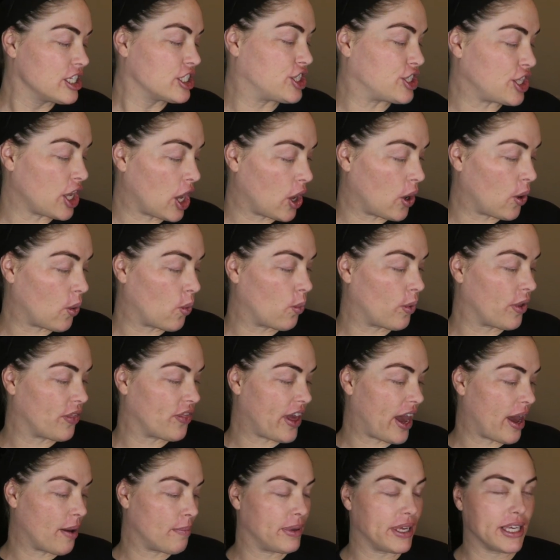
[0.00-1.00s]
So
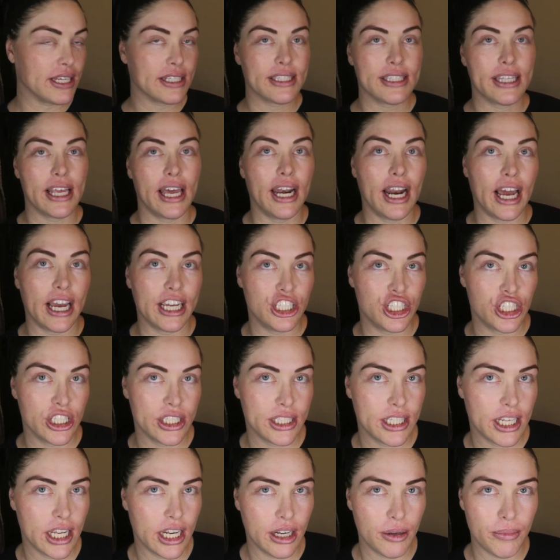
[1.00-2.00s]
with that being said, I
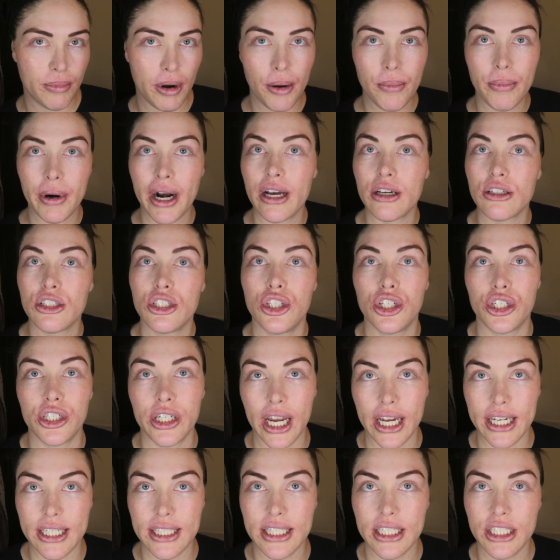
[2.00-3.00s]
just tinted my brows.
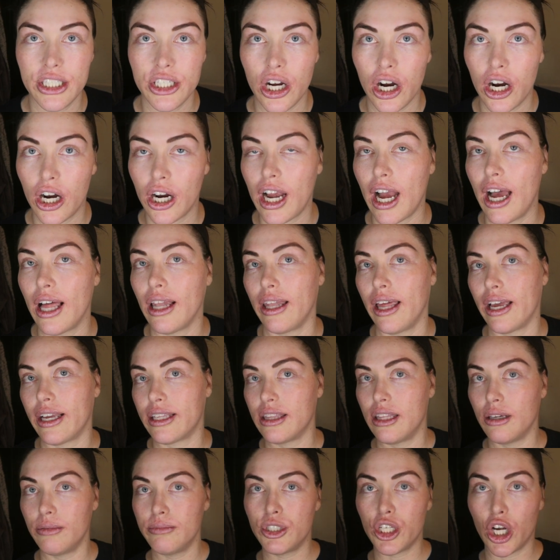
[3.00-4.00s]
They're nice and dark. I
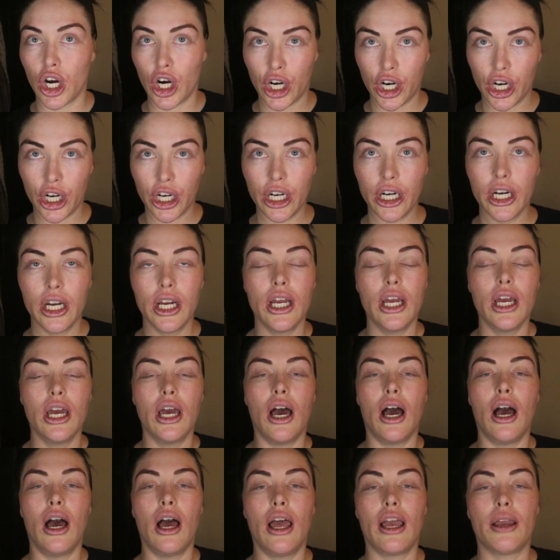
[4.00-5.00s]
like them darker
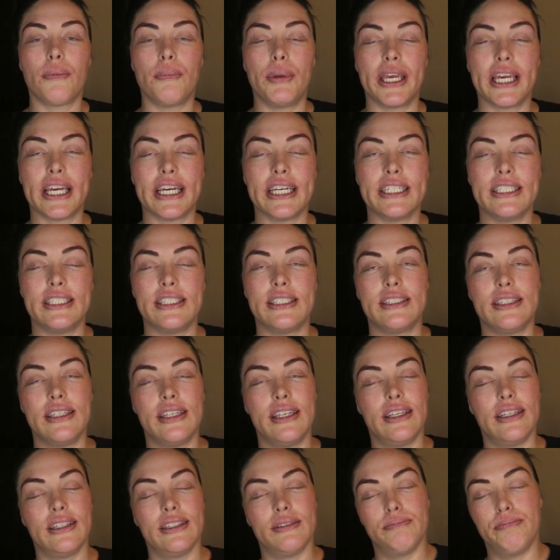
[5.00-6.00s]
because
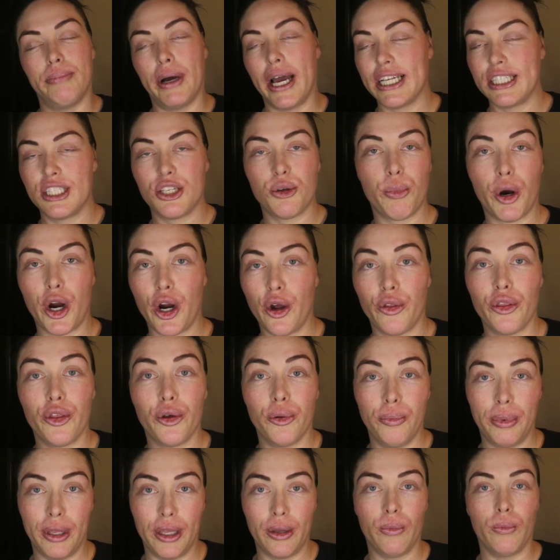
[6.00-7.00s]
by tomorrow
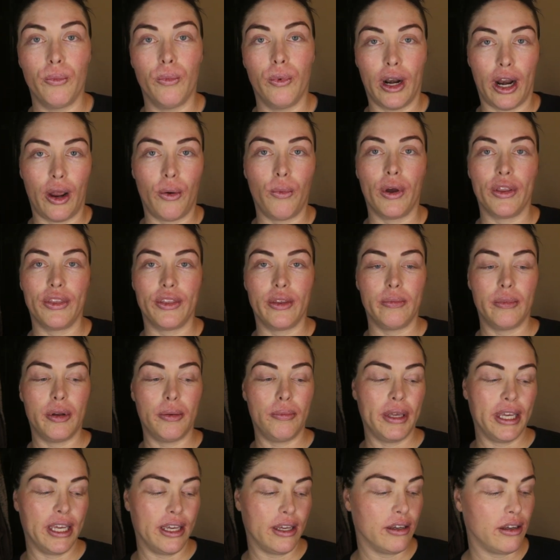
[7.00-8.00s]
they'll be what I want them
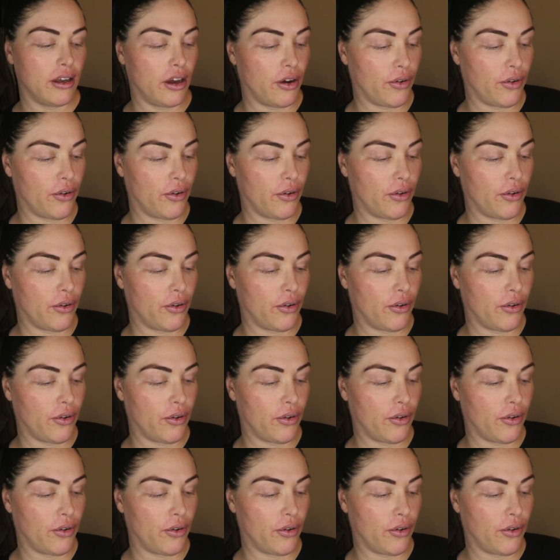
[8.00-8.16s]
to be,